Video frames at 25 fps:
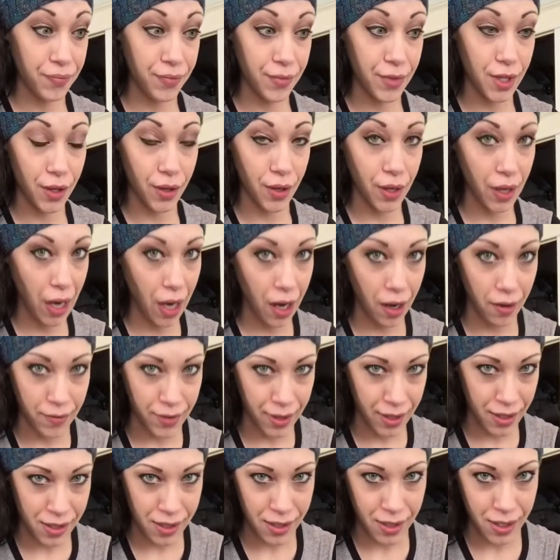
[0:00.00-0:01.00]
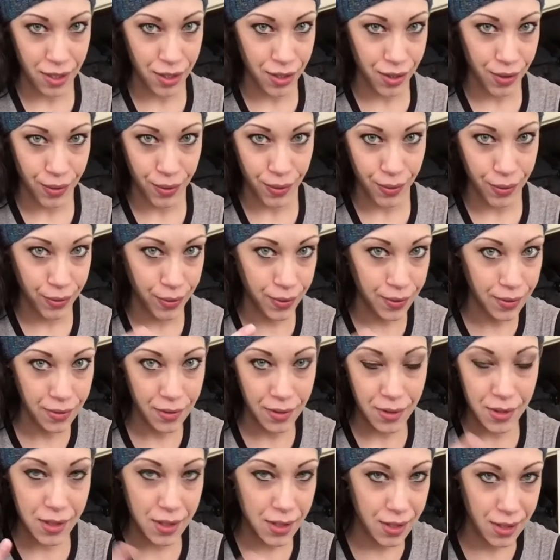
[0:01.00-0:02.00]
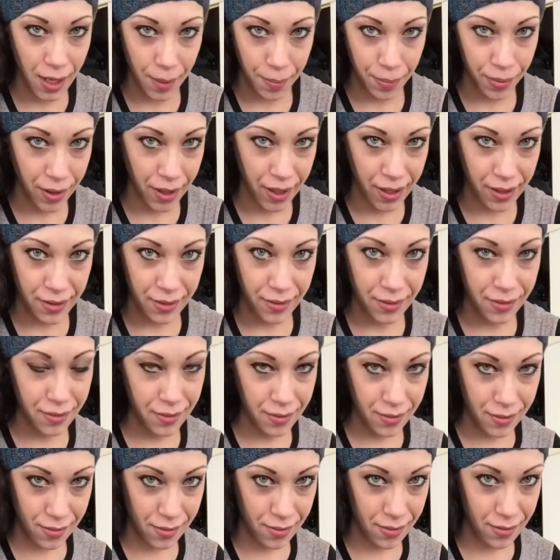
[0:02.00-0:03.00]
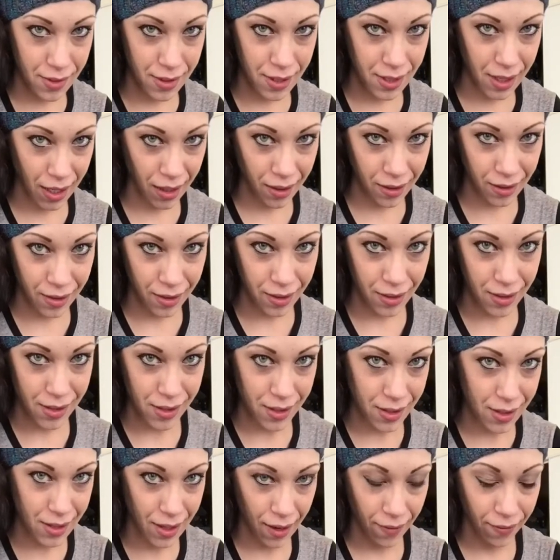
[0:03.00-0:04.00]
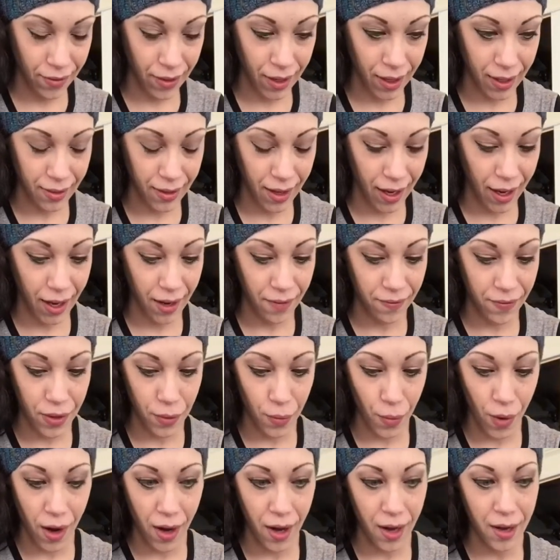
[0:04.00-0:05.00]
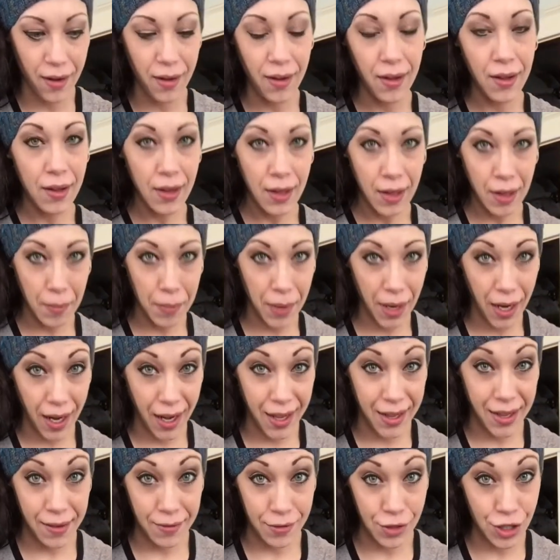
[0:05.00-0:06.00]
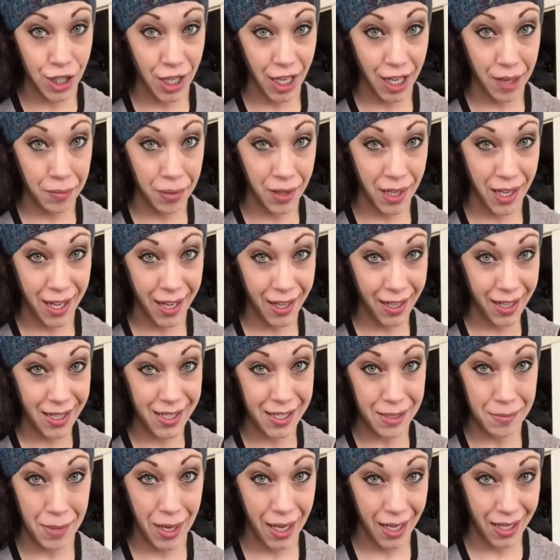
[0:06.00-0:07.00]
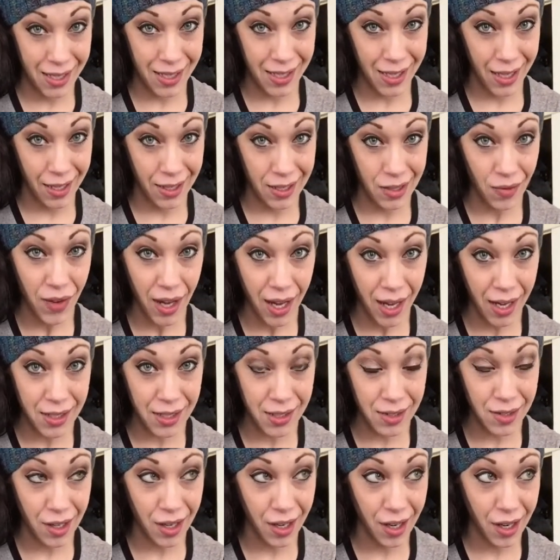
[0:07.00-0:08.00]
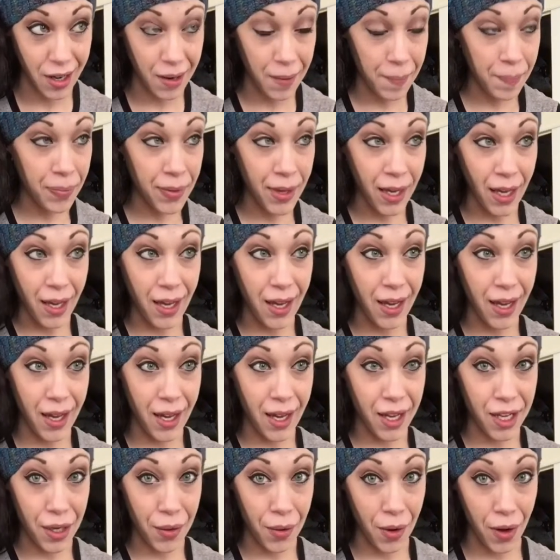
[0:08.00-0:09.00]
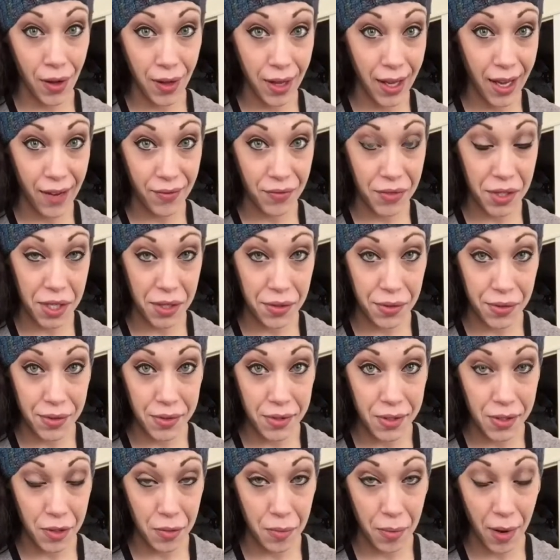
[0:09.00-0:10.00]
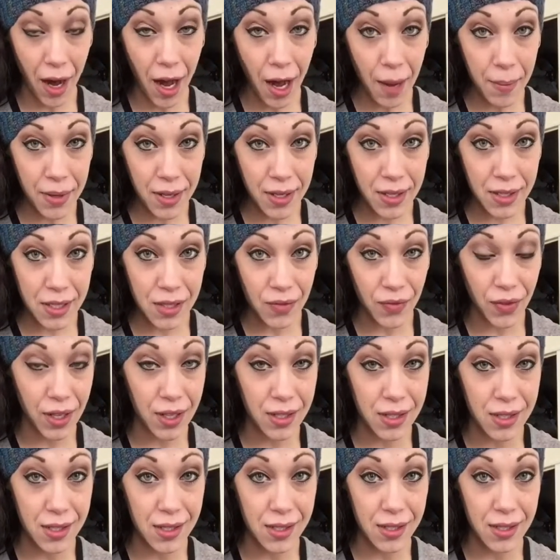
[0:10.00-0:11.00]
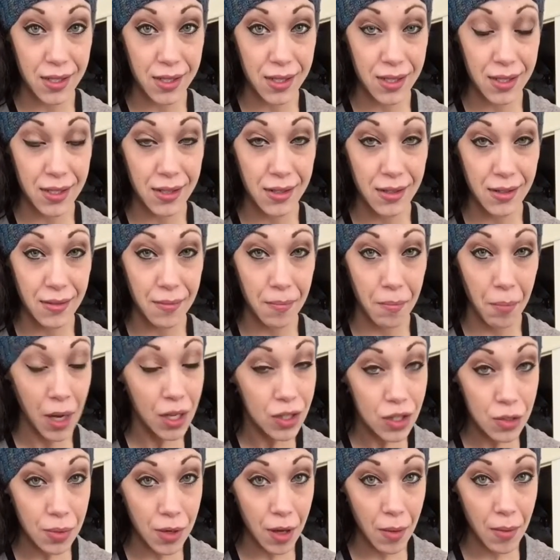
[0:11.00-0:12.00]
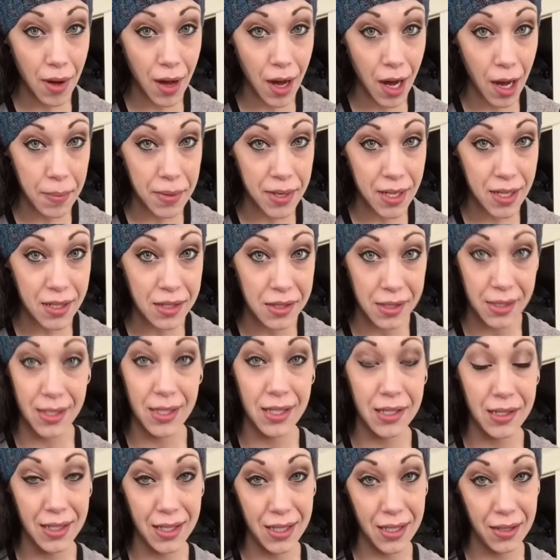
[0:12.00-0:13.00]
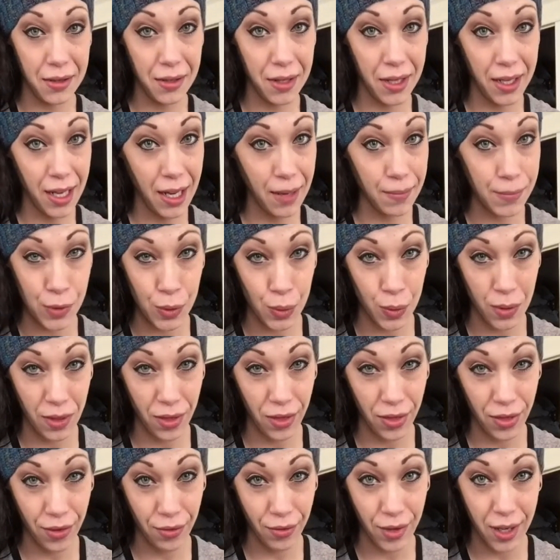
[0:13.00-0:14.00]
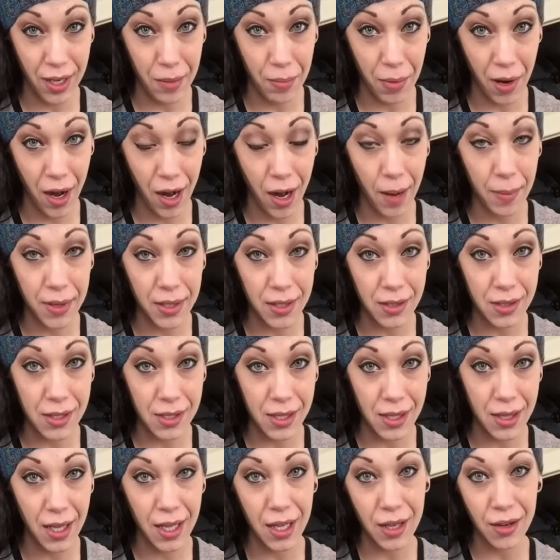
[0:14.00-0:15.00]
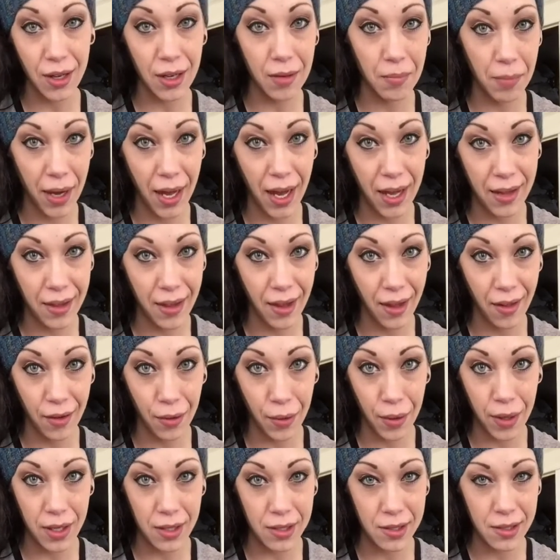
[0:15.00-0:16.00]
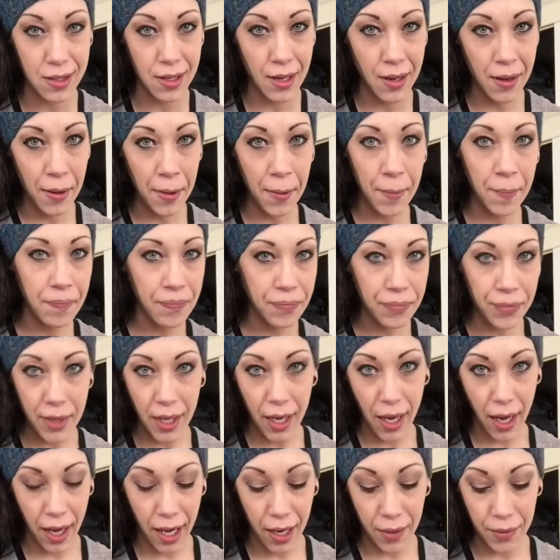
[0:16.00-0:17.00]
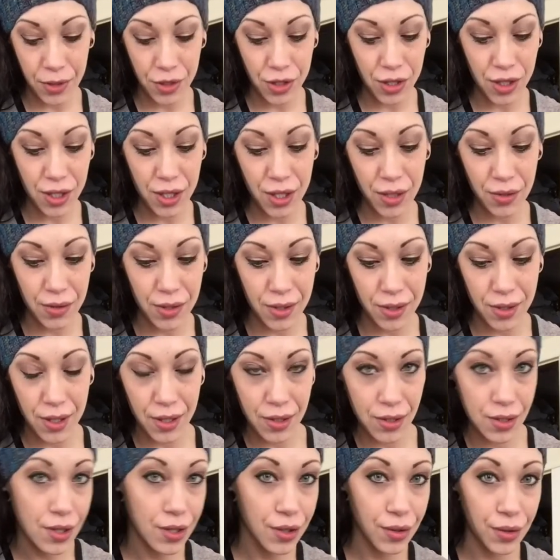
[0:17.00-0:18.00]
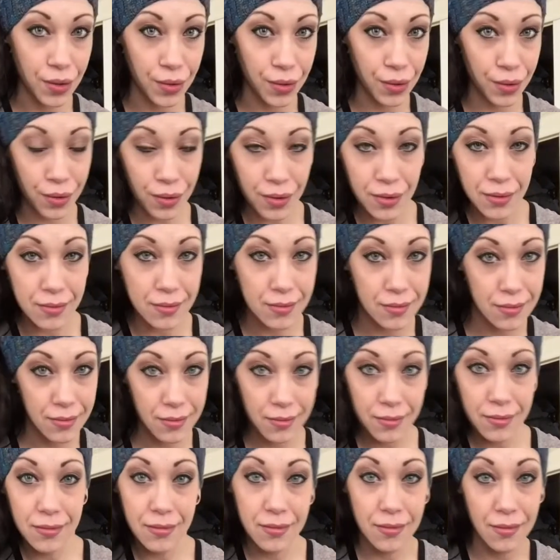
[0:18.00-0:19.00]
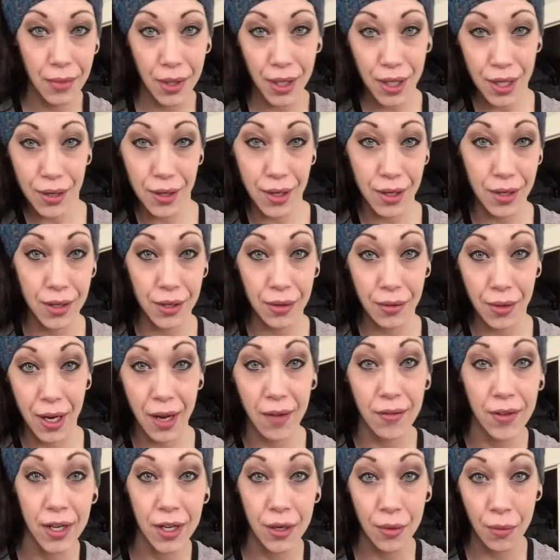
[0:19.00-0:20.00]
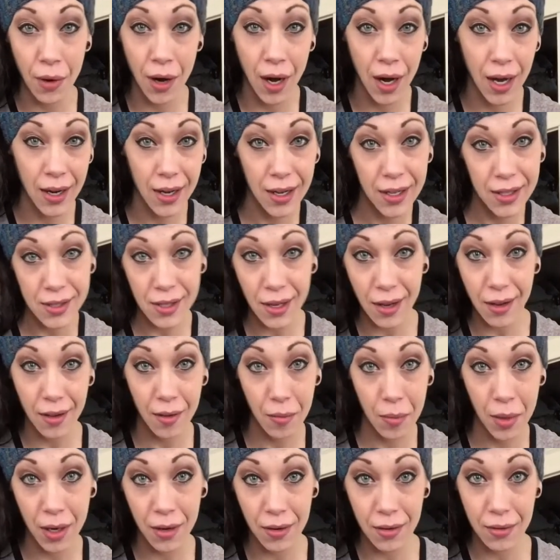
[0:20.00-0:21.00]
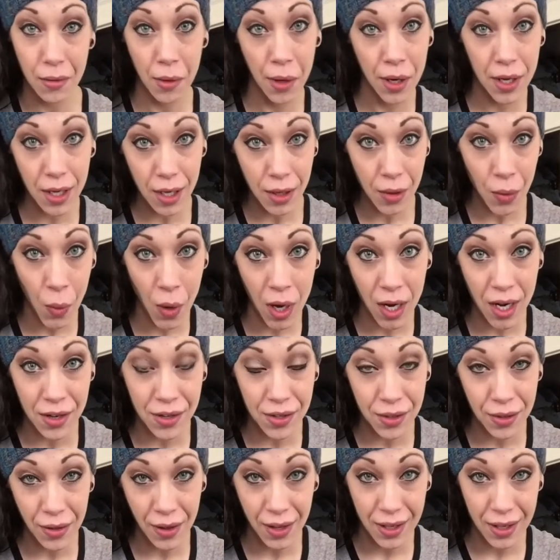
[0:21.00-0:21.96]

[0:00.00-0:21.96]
You can obviously do separate singles and stuff like that if you want, but I love chain plying because it makes things faster and you only have to use 2 bobbins versus multiple bobbins. And since it only comes with 3 bobbins and then you can buy the other ones, I would just use the 2 but you can do whatever you want. It's all about what you want to do.